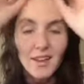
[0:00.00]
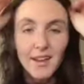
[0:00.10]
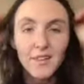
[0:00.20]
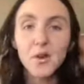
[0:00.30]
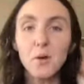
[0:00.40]

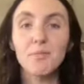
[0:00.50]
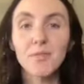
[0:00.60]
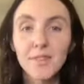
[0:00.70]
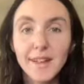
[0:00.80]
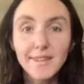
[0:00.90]
so
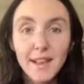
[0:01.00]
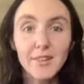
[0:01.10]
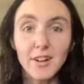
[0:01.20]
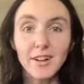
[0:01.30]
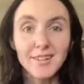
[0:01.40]
let's get
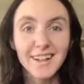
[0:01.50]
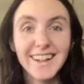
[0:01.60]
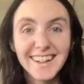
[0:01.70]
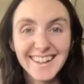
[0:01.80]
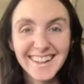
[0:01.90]
started
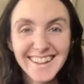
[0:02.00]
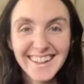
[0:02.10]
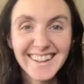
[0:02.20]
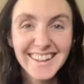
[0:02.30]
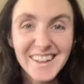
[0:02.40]

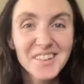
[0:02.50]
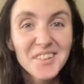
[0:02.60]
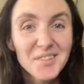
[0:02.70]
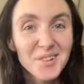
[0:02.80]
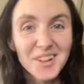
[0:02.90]

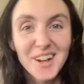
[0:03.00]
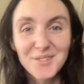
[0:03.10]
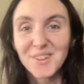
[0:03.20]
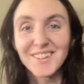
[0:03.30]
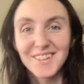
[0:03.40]
before you have to
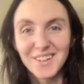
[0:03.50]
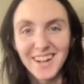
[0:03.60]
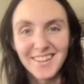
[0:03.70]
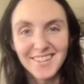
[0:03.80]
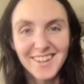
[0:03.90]
listen to
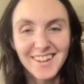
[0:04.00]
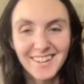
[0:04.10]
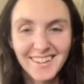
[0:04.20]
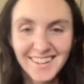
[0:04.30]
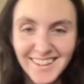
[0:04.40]
another song.
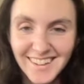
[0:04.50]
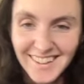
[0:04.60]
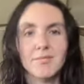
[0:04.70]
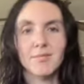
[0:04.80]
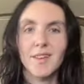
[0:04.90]

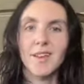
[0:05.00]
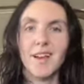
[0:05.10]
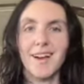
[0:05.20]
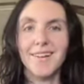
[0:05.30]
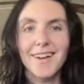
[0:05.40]

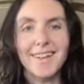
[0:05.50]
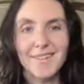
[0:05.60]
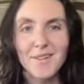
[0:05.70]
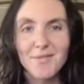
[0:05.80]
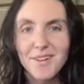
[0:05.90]
All right, so
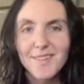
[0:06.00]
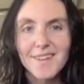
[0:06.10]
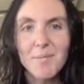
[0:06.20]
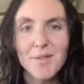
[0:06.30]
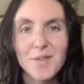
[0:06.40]
the first
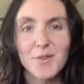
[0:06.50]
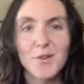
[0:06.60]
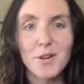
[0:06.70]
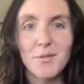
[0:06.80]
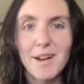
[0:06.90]
step of this
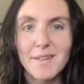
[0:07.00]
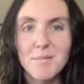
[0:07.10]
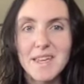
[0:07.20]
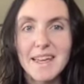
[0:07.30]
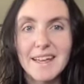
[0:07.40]
yogurt
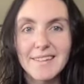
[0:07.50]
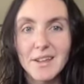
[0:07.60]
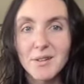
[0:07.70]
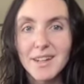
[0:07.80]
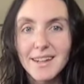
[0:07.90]
recipe is that
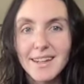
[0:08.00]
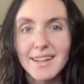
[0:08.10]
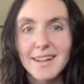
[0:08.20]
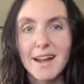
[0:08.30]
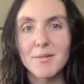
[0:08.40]
you need to
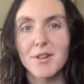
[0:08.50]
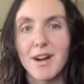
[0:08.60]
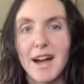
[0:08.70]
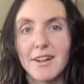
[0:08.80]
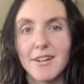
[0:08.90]
heat it up to
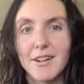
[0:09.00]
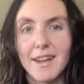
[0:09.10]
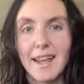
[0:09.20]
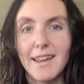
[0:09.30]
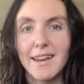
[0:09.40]

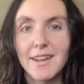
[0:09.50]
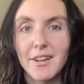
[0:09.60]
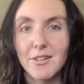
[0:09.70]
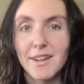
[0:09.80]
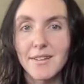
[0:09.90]
180
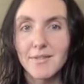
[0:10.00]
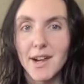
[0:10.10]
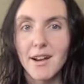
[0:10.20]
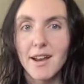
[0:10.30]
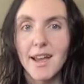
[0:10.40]
degrees
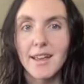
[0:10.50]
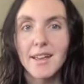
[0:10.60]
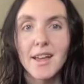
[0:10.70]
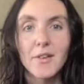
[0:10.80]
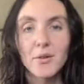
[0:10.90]
Fahrenheit.
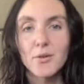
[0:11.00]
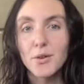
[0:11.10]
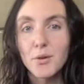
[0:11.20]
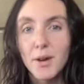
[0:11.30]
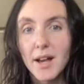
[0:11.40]
So if
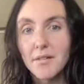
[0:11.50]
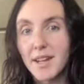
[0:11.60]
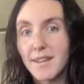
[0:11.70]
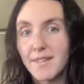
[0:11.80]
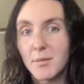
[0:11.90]
you don't have an
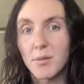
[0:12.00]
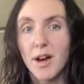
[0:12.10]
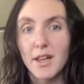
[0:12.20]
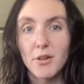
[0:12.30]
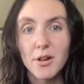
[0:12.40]
Instant
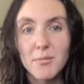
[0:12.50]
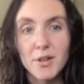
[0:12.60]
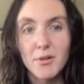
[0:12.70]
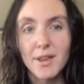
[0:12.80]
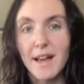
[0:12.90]
Pot, you can be
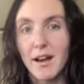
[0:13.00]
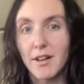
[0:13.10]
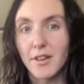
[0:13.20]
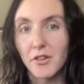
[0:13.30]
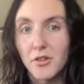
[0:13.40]
doing that on
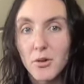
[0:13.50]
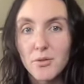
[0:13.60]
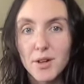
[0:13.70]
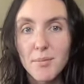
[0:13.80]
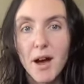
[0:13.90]
the stove
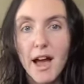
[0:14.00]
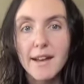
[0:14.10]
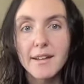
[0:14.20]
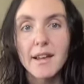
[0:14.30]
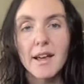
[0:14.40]
in a pot.
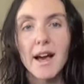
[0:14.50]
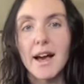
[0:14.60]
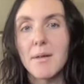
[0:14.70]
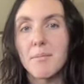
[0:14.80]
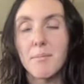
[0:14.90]

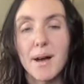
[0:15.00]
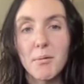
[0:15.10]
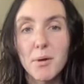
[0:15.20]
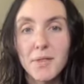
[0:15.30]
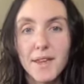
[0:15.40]
But
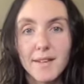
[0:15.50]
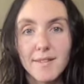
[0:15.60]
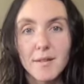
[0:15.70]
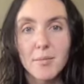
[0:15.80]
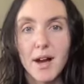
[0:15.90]
with the
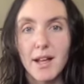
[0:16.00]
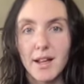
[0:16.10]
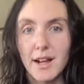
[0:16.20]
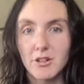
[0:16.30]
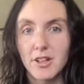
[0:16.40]
Instant Pot, it
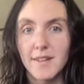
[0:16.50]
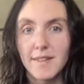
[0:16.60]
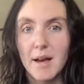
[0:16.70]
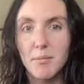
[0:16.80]
actually has that